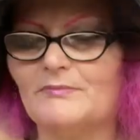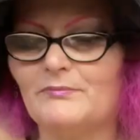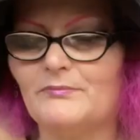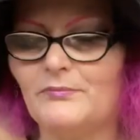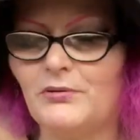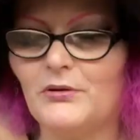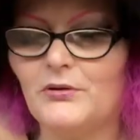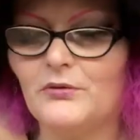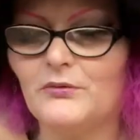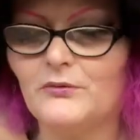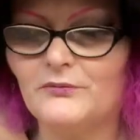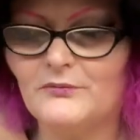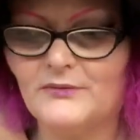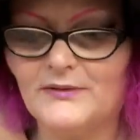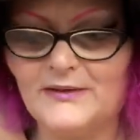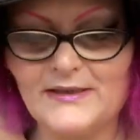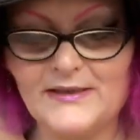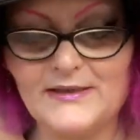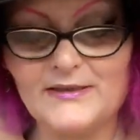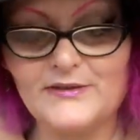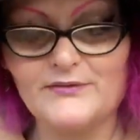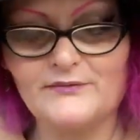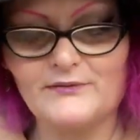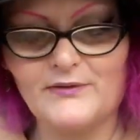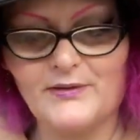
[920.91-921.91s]
Paul,
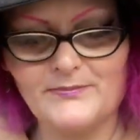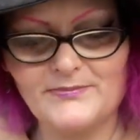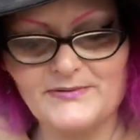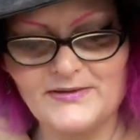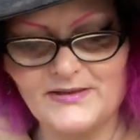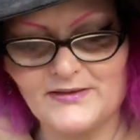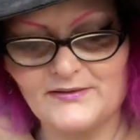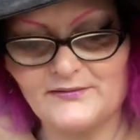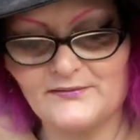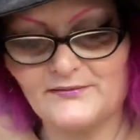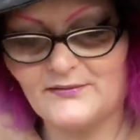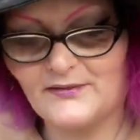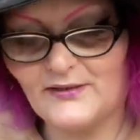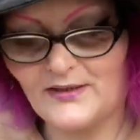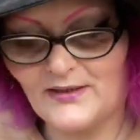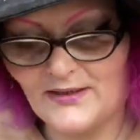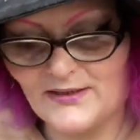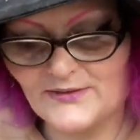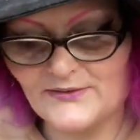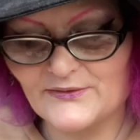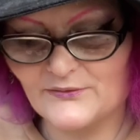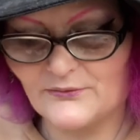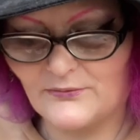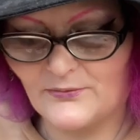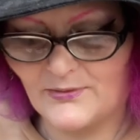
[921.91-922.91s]
interrupting,
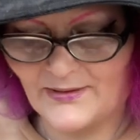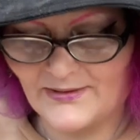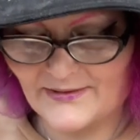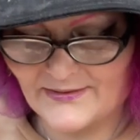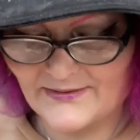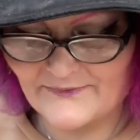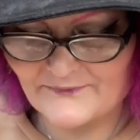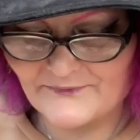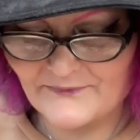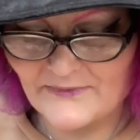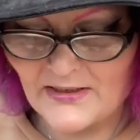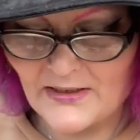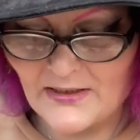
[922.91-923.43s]
as always.